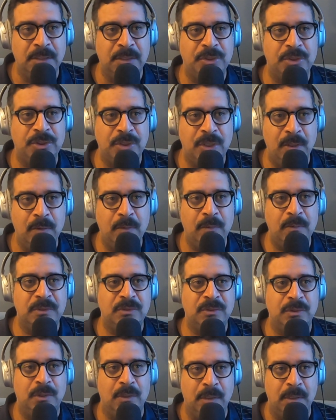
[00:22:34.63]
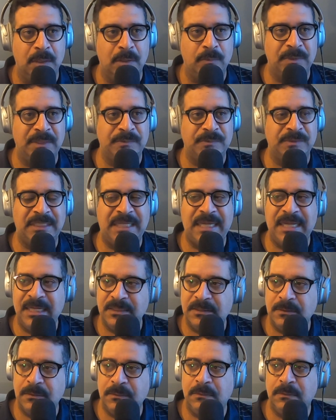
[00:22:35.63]
The show is gone. It was
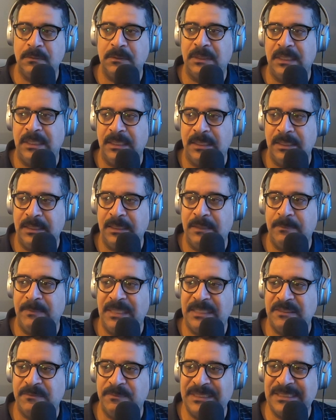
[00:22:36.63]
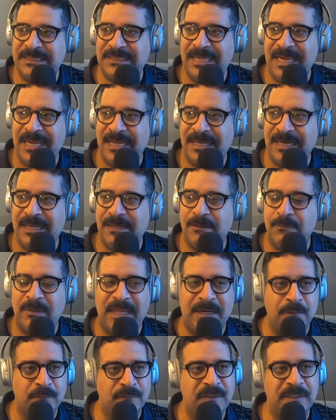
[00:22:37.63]
canceled, and it makes me sad.
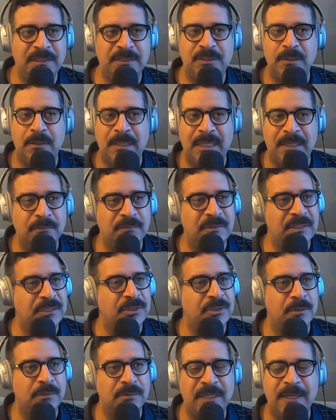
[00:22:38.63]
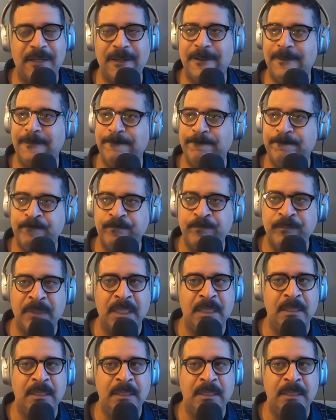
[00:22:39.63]
I don't think Showtime.